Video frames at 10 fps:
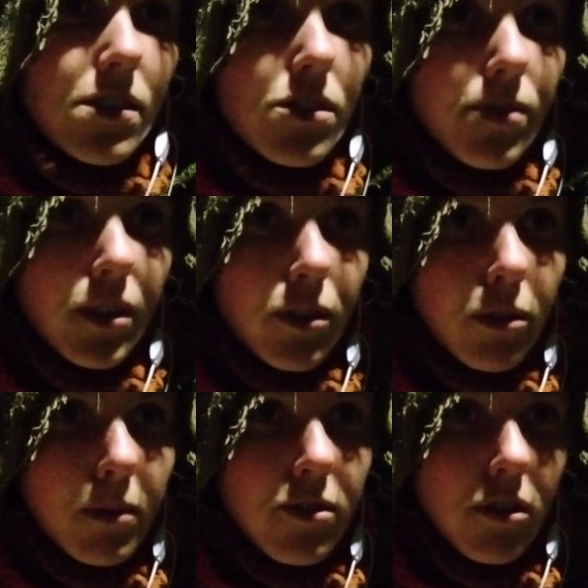this is what
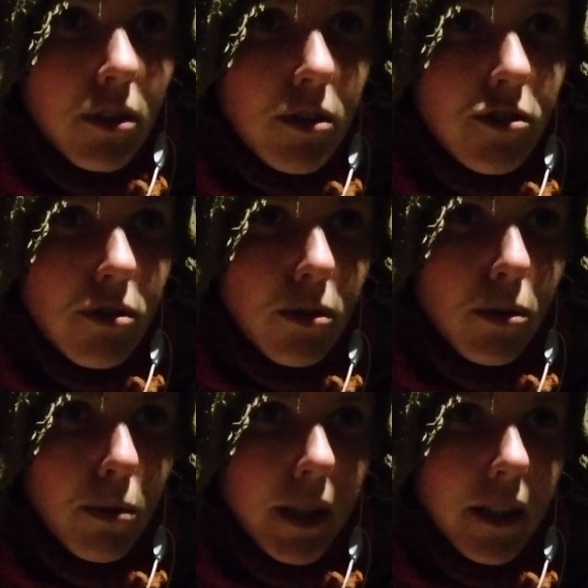humans are also
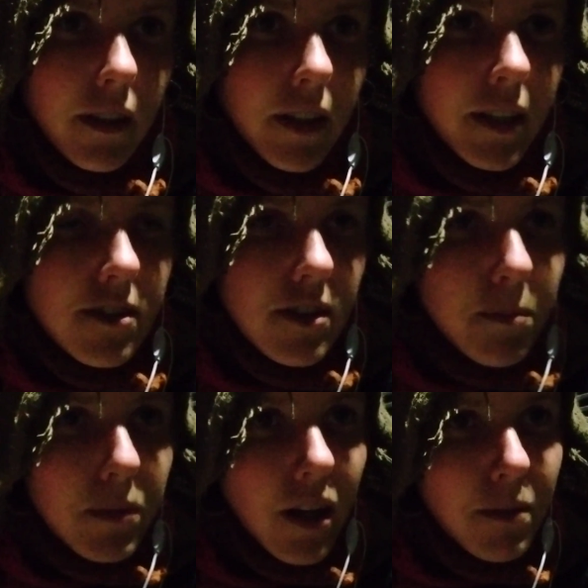doing. And
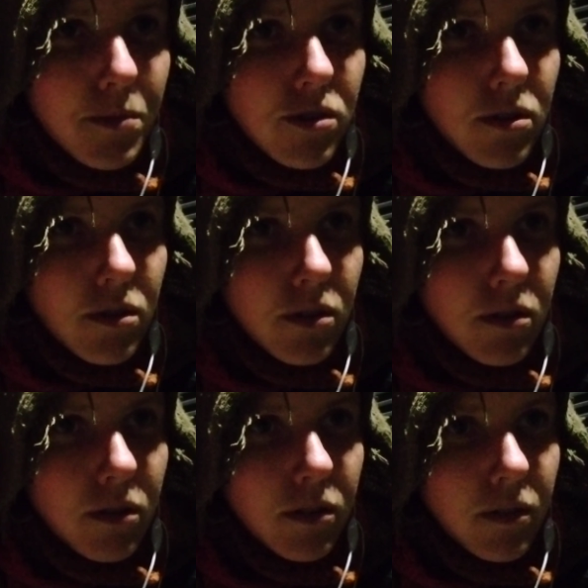sometimes
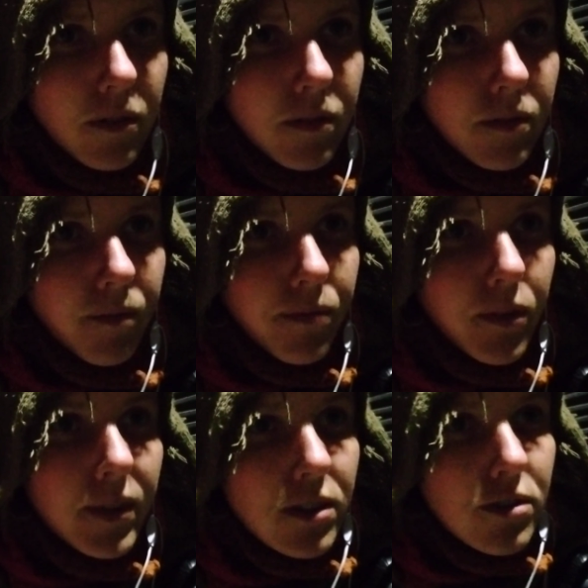
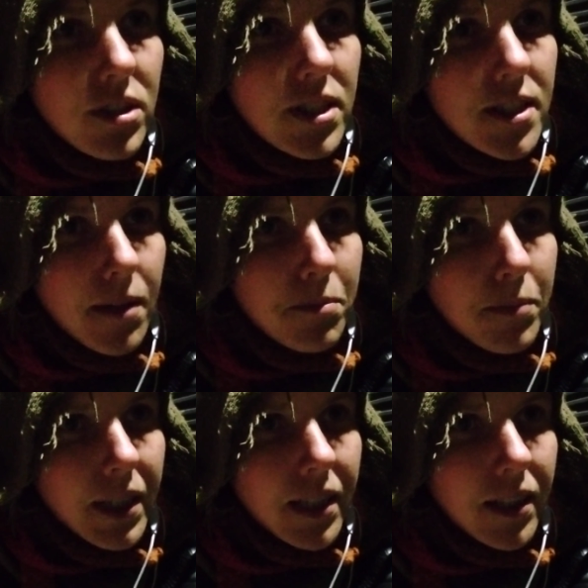when you see
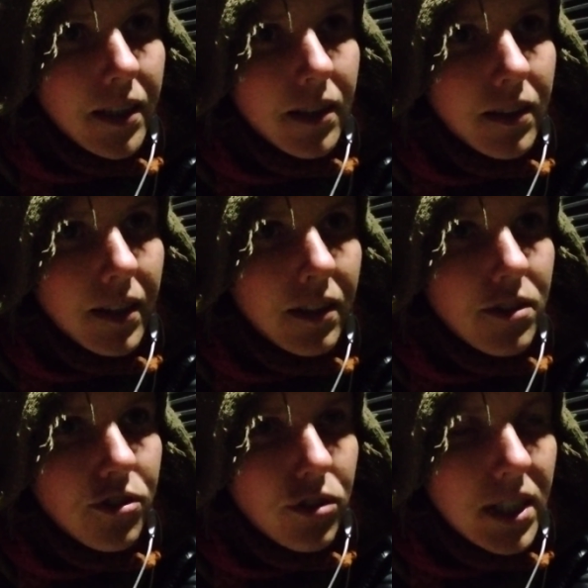somebody in
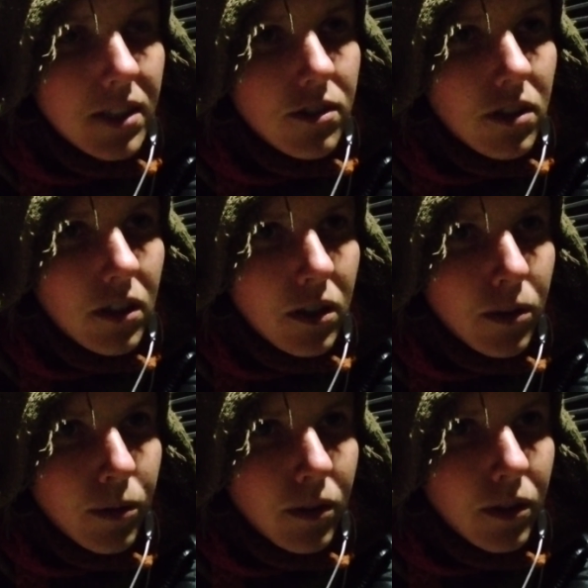the streets
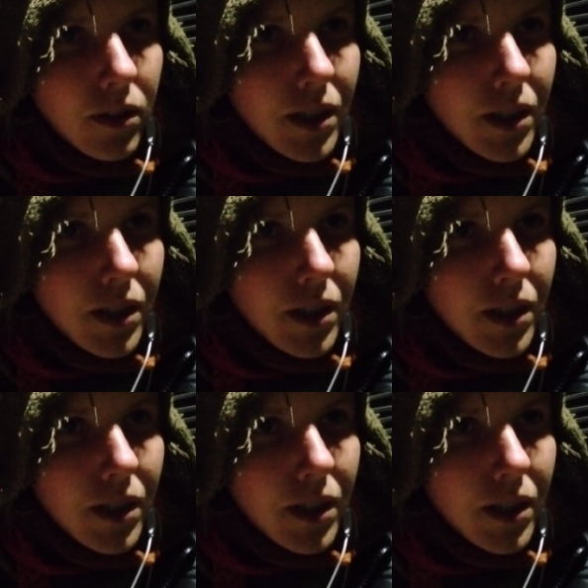alone